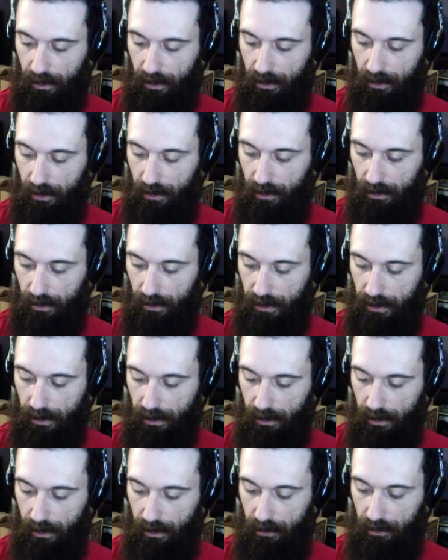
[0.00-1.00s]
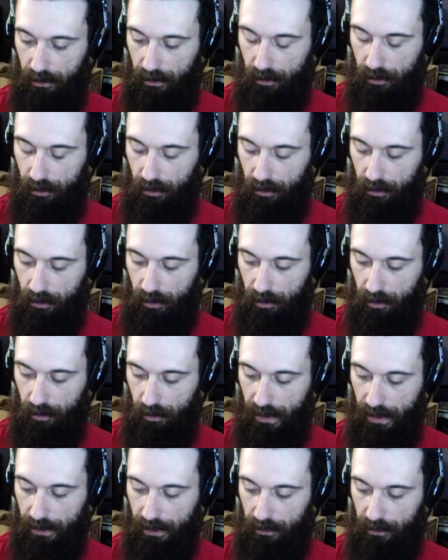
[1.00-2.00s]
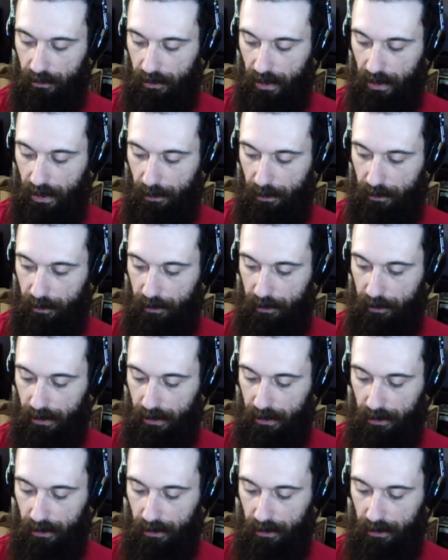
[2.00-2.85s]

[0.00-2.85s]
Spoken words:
and the tracker stops because